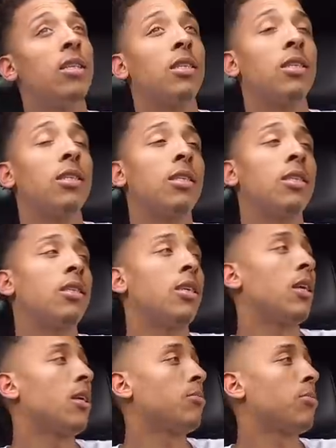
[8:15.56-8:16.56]

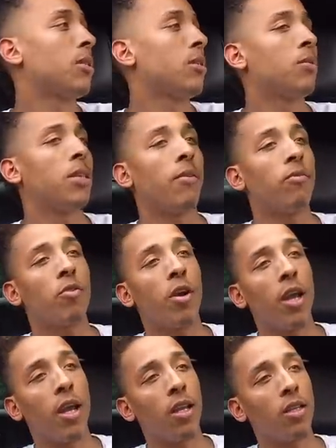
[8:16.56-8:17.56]
Sixth, seventh
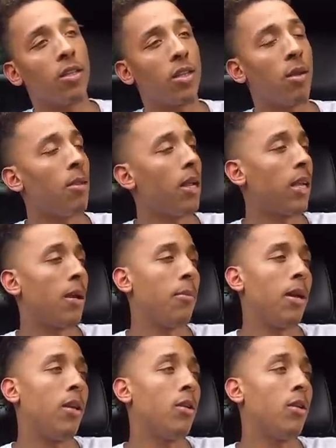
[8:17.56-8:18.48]
grade, or something like that, man.